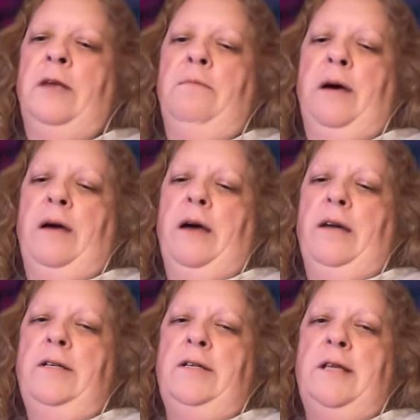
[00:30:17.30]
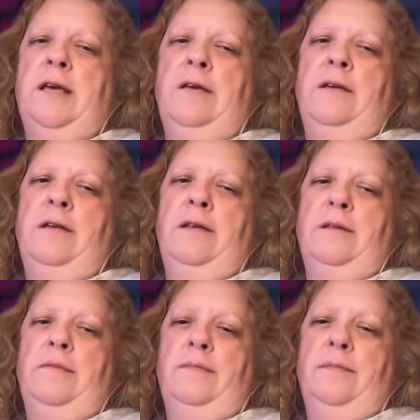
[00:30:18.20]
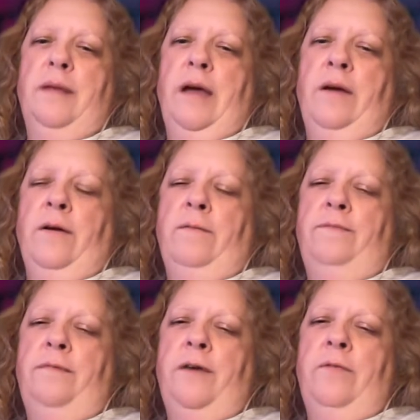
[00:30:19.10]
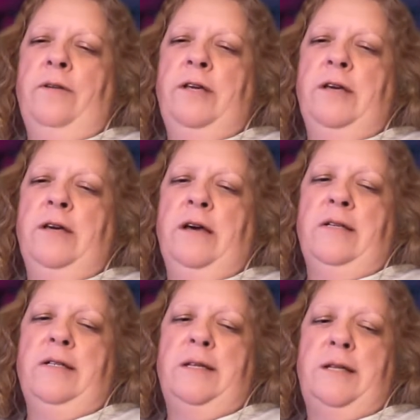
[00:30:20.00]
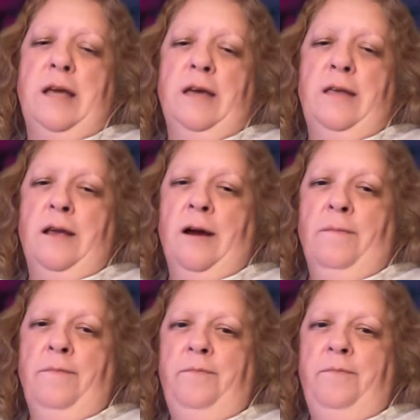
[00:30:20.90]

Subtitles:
But I just think, I don't know. What do you guys think there?